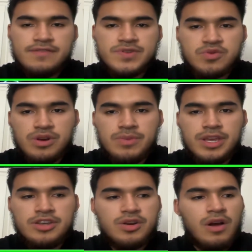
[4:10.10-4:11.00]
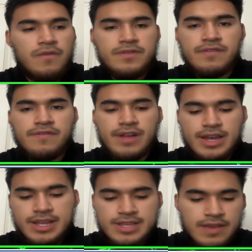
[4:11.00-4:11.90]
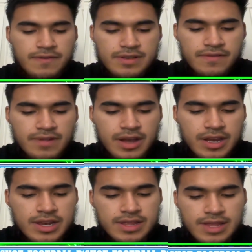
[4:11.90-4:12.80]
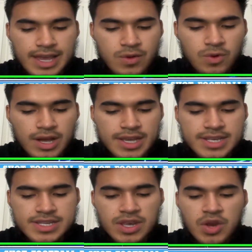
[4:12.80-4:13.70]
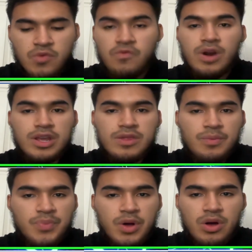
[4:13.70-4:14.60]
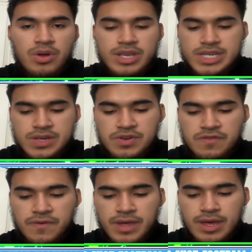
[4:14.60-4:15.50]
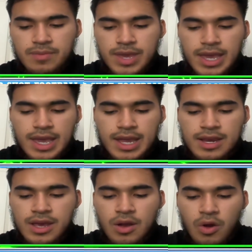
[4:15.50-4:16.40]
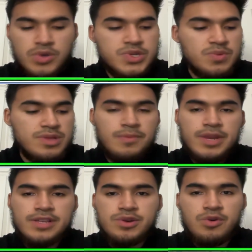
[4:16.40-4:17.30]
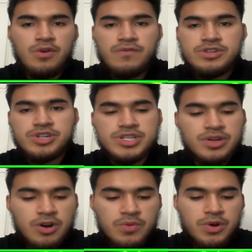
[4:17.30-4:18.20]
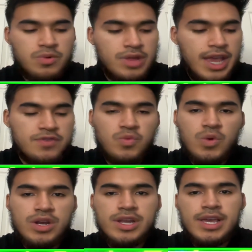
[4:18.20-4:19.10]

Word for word: of scrimmage, offensive line and defensive line likewise, running the ball is huge for them and also limiting turnovers. Justin Herbert only has one